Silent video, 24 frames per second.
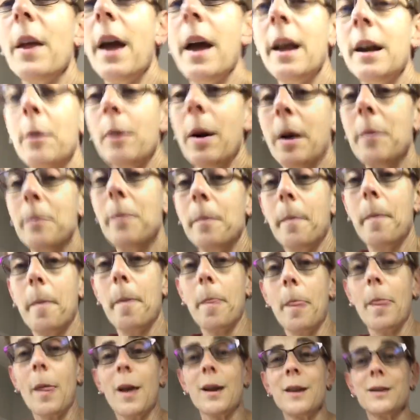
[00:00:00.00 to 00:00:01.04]
Anyway,
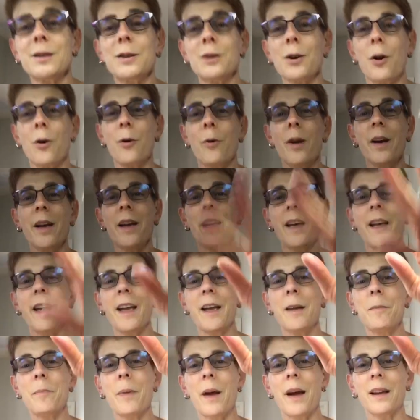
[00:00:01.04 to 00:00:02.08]
so
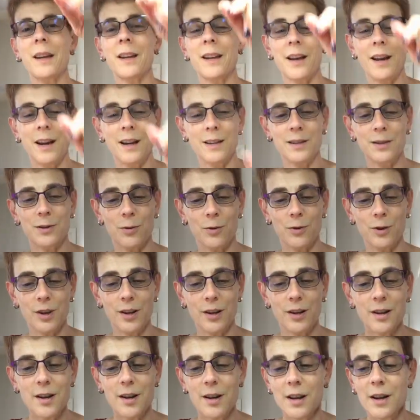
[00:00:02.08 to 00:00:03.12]
hey Becky, hey
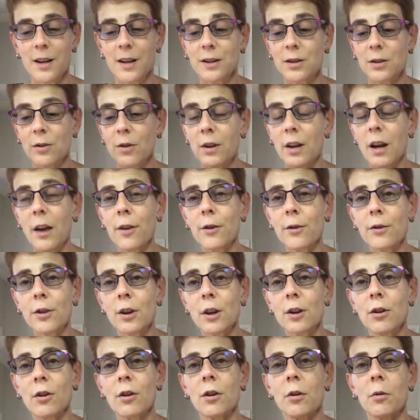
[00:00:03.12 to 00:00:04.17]
Sonia. So the other
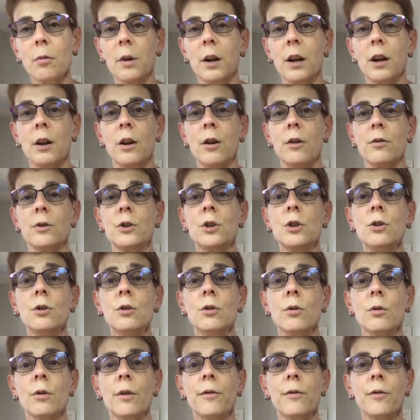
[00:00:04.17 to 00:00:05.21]
thing you're going to want to know
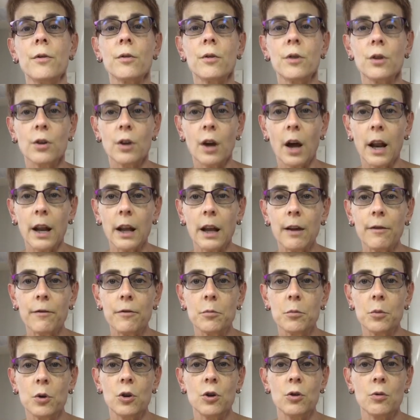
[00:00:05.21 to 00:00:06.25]
too, if you got to get
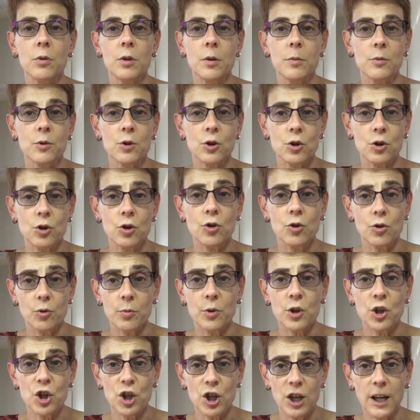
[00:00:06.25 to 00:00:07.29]
familiar with your
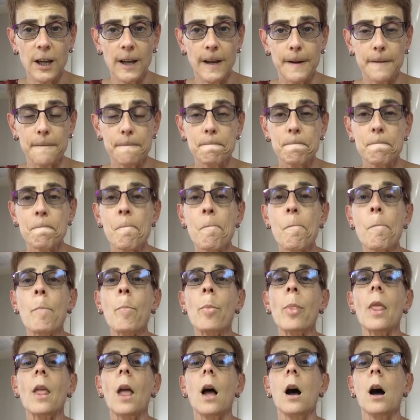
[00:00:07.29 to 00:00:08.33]
machine.
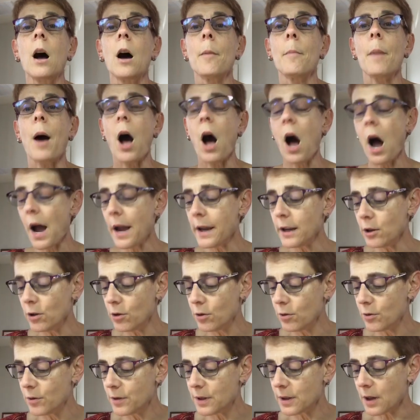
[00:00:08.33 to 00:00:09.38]
I
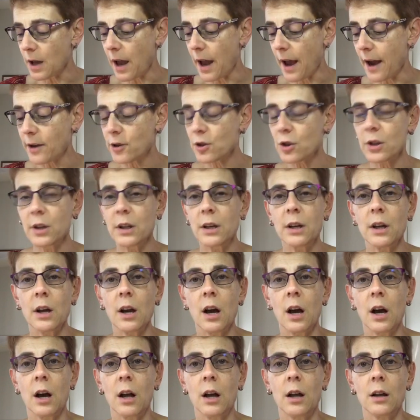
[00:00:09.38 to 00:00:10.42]
use actually
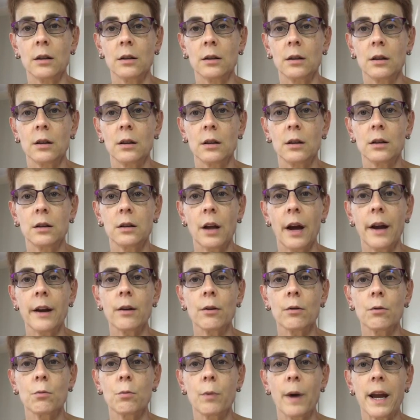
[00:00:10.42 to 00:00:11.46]

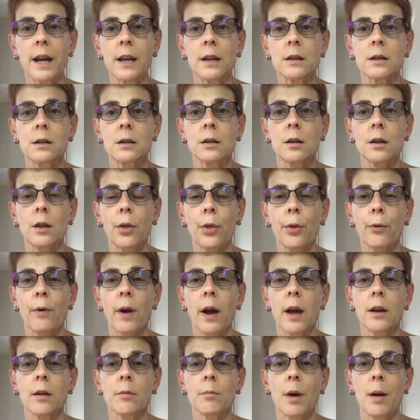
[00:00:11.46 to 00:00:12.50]
lighter weight
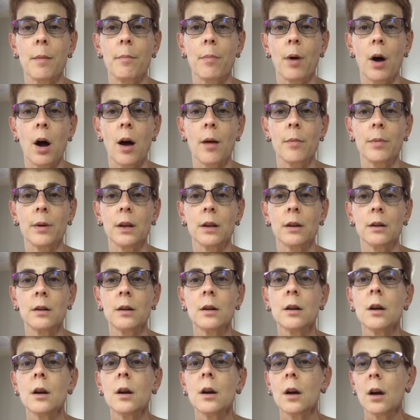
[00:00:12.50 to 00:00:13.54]
thread in my
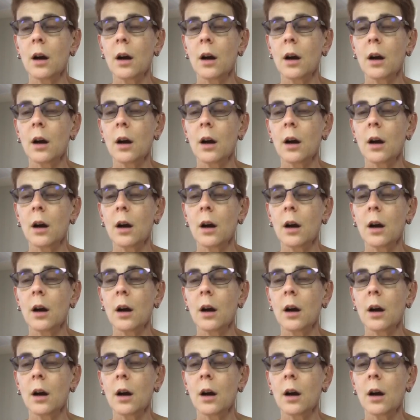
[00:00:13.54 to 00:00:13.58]
bobbin.